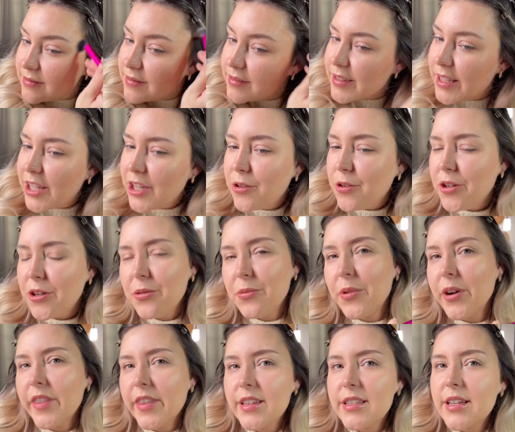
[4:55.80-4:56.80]
Like, you couldn't
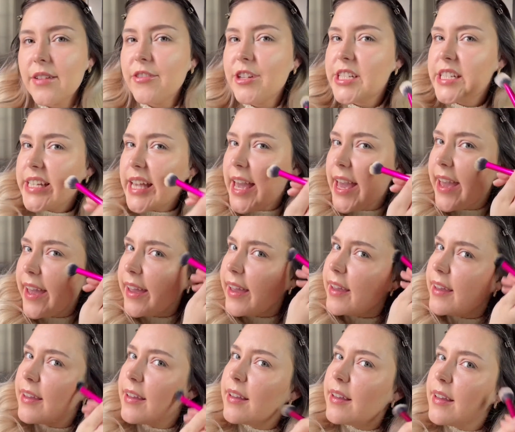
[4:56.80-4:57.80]
wear this every day.
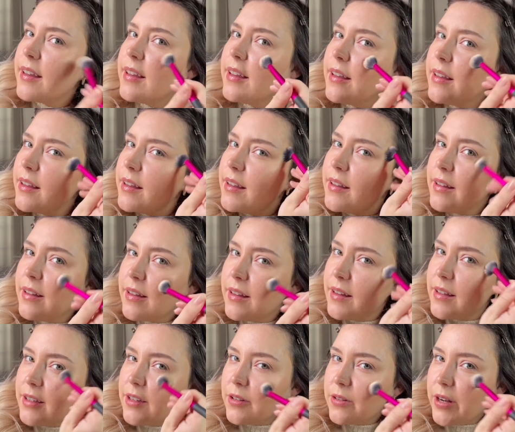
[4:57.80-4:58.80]

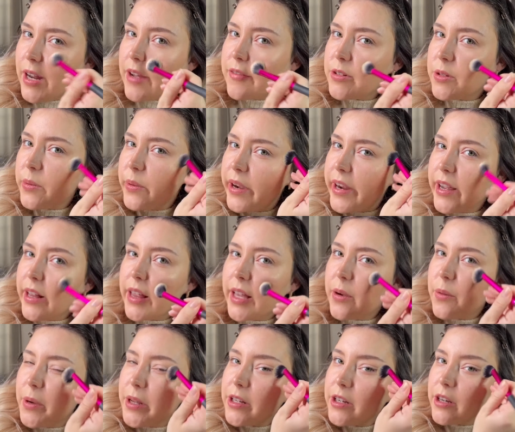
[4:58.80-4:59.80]
You would have to wear it like
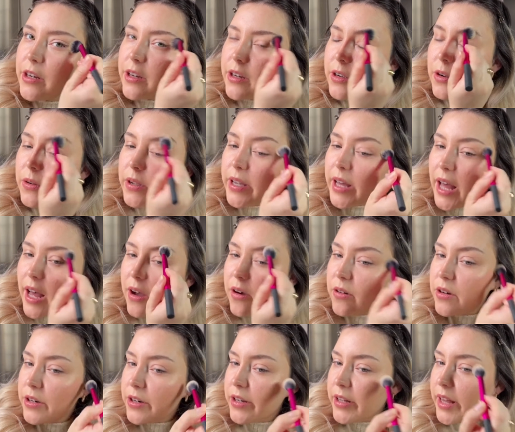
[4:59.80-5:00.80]
when you're going
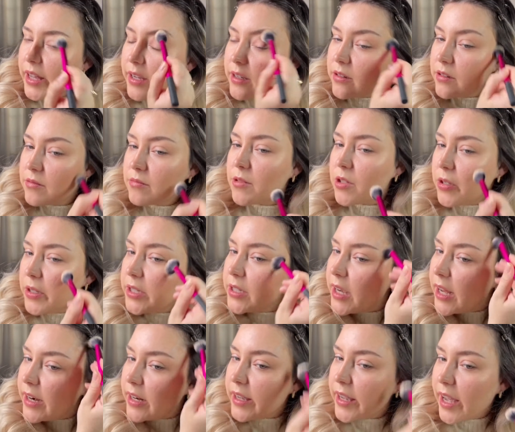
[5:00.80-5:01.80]
out or like going
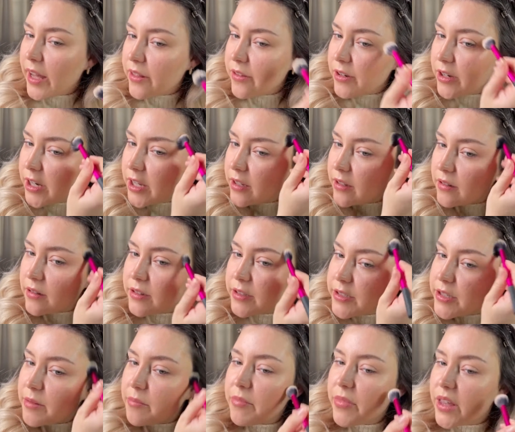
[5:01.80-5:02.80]
on a gathering or
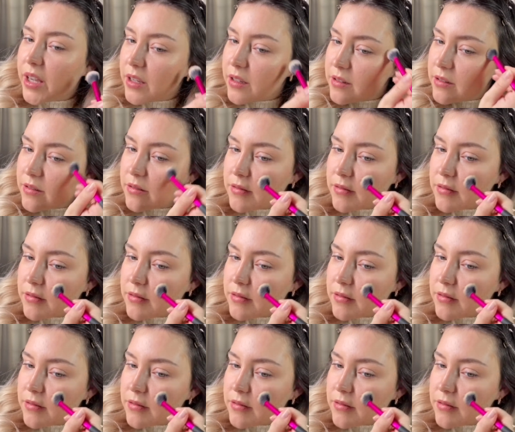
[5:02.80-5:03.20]
something